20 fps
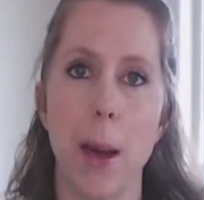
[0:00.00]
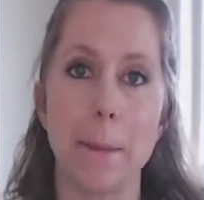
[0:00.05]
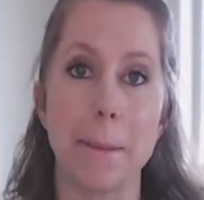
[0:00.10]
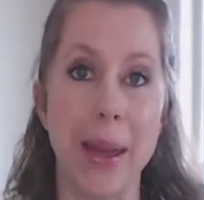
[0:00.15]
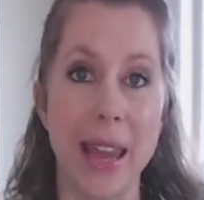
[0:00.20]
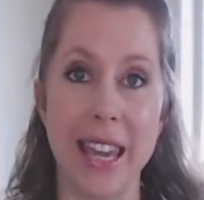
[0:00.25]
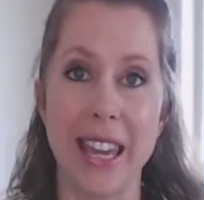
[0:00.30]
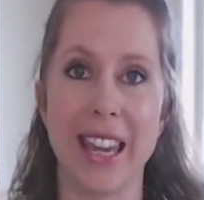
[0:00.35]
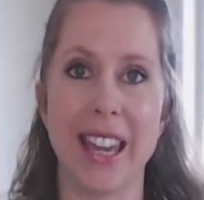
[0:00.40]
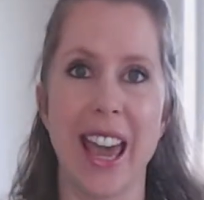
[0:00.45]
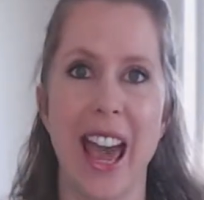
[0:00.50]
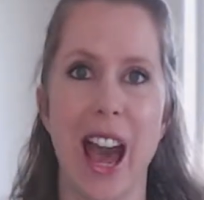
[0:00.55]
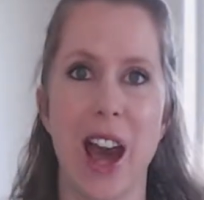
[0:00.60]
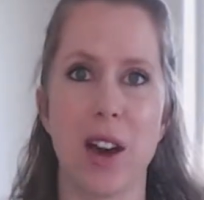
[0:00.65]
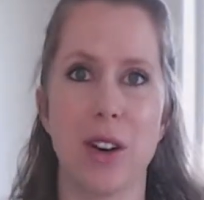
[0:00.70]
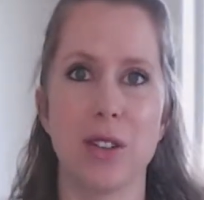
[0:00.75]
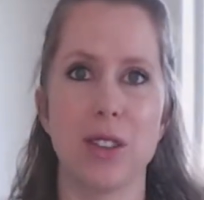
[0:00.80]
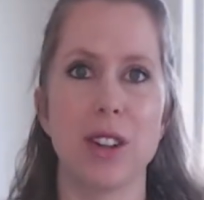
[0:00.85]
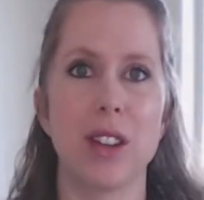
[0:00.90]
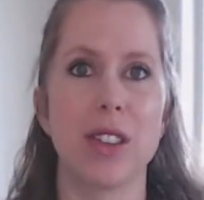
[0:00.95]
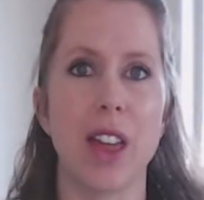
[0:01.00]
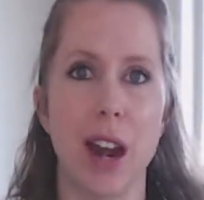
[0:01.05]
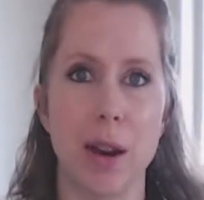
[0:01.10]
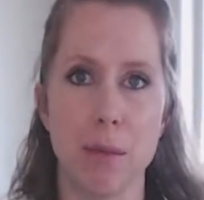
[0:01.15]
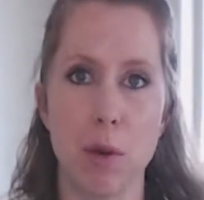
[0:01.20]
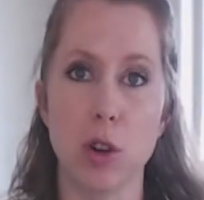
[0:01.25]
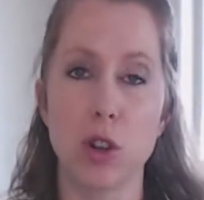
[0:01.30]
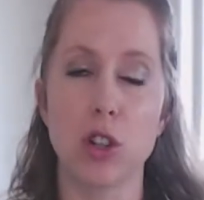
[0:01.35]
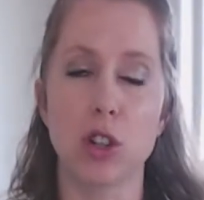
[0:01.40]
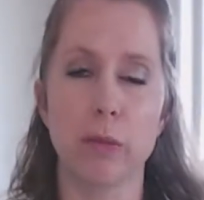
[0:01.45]
bank account, that
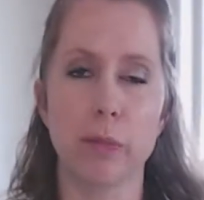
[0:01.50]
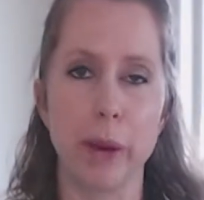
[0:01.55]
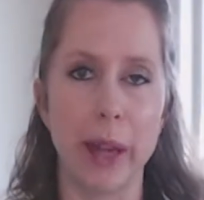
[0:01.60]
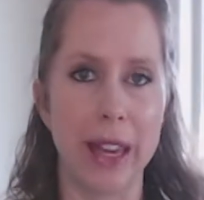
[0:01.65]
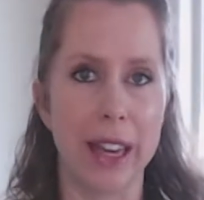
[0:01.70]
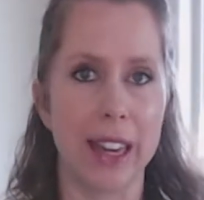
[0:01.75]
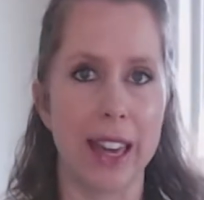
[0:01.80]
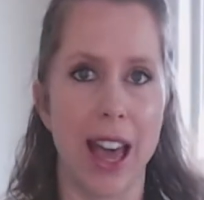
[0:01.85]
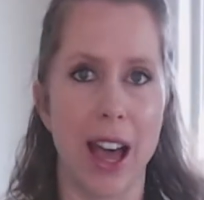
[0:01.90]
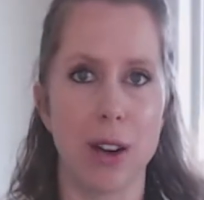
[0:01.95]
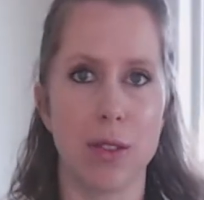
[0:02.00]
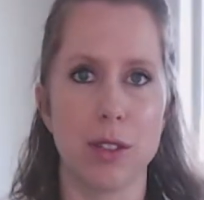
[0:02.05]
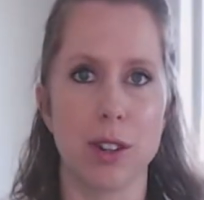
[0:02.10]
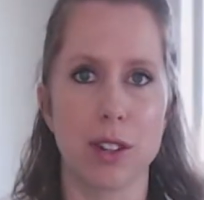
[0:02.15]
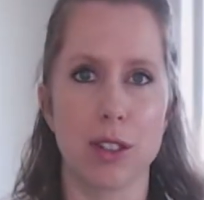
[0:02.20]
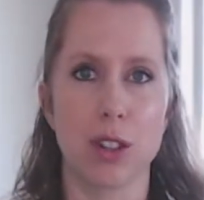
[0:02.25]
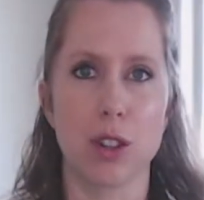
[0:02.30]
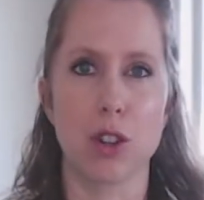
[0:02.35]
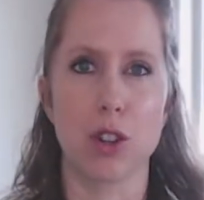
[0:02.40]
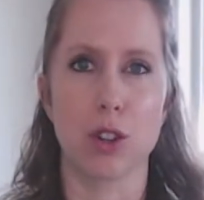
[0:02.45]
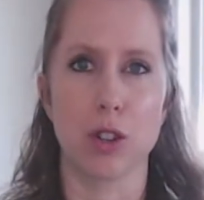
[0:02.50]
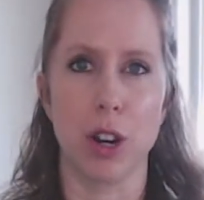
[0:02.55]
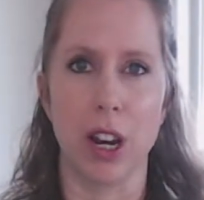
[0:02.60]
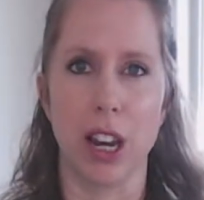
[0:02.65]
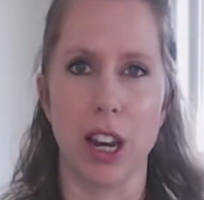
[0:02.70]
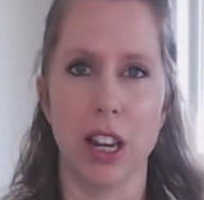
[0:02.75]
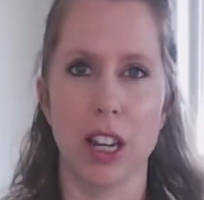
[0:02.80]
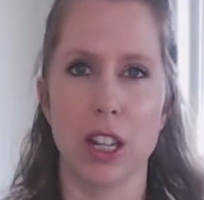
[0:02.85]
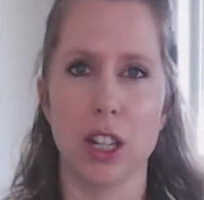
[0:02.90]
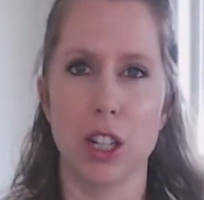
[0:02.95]
emotional bank account, doesn't
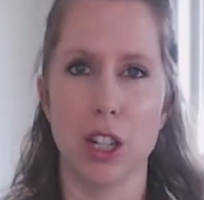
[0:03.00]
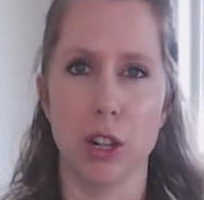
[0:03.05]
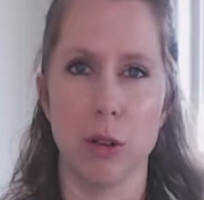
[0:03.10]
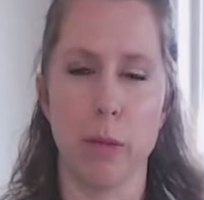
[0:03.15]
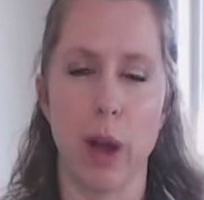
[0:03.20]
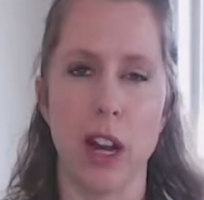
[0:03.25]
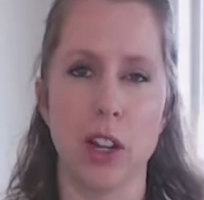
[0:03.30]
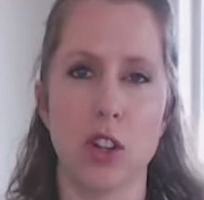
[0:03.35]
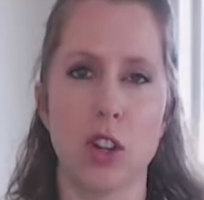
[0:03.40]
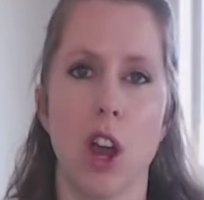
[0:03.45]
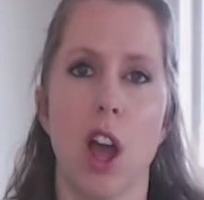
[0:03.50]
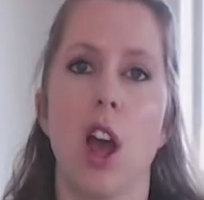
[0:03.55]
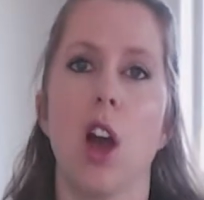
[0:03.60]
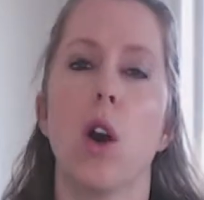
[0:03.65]
shrink too much.